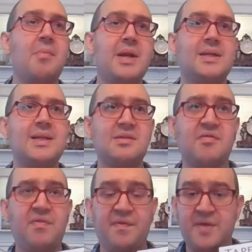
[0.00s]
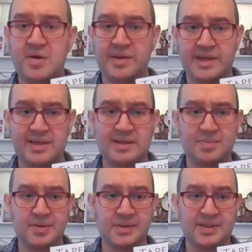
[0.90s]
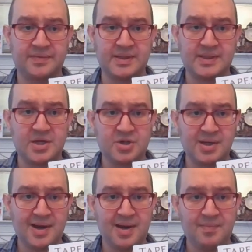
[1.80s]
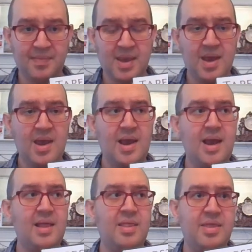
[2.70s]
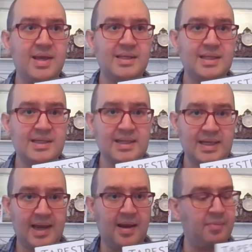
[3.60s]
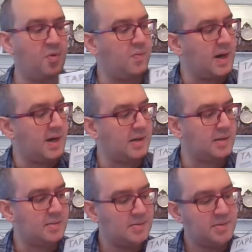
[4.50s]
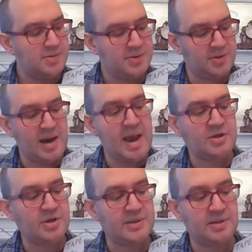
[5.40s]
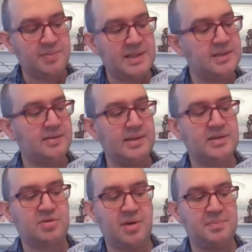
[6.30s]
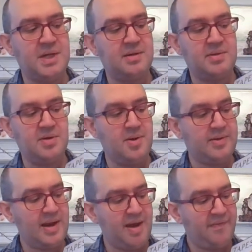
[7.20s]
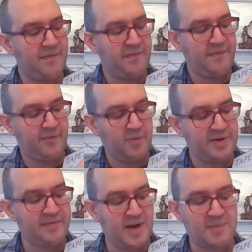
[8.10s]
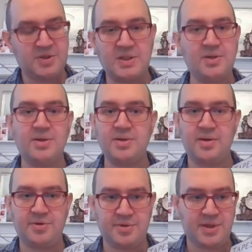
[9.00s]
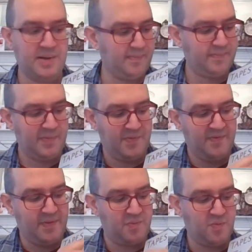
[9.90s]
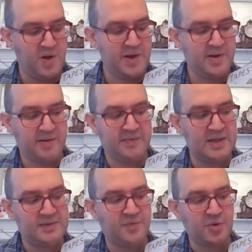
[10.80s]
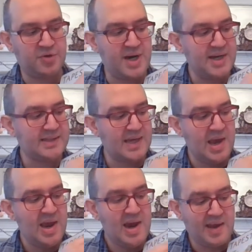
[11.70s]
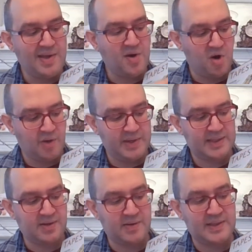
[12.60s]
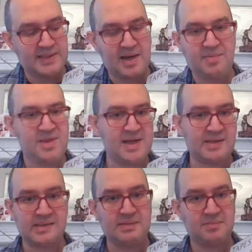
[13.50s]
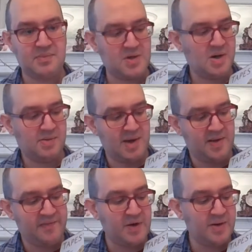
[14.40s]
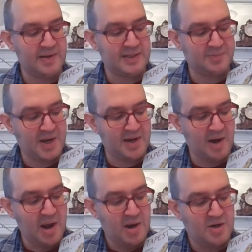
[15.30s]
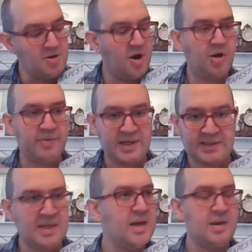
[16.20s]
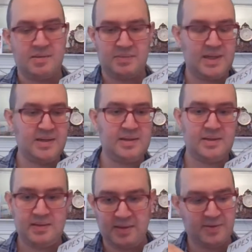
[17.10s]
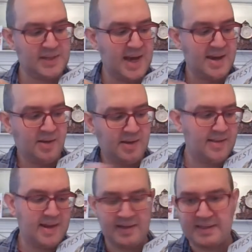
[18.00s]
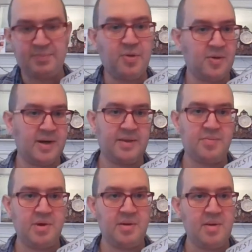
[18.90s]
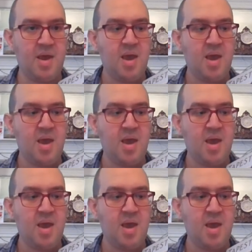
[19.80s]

But it doesn't feel like the typical civilization game. And this is a game where your actions are basically scripted. You only have 4 different options you can do on your turn. Move up one of these 4 tracks, and they always are the same things. If you go to this spot, you always get a little tile and then explore on the board.